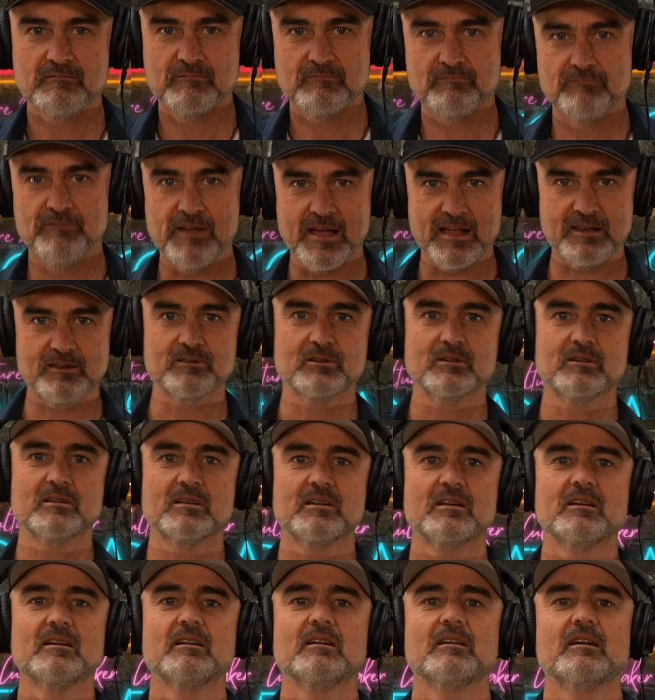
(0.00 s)
valued
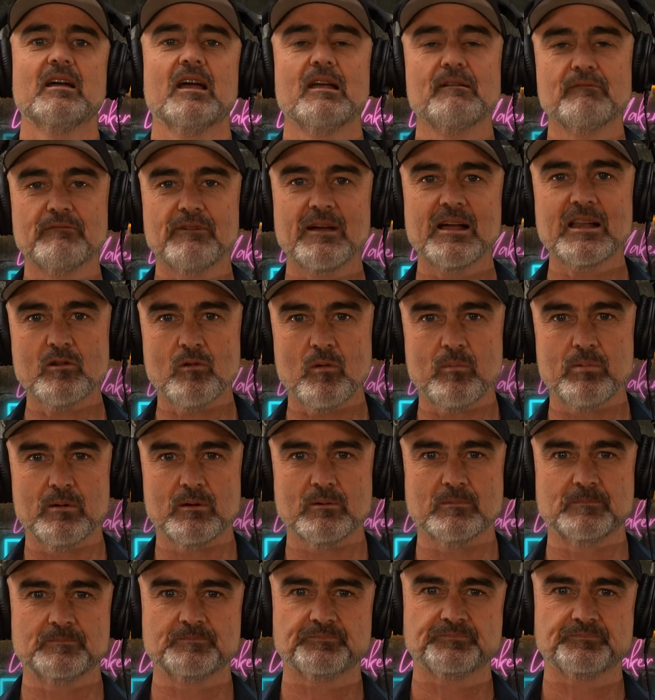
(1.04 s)
and valuable.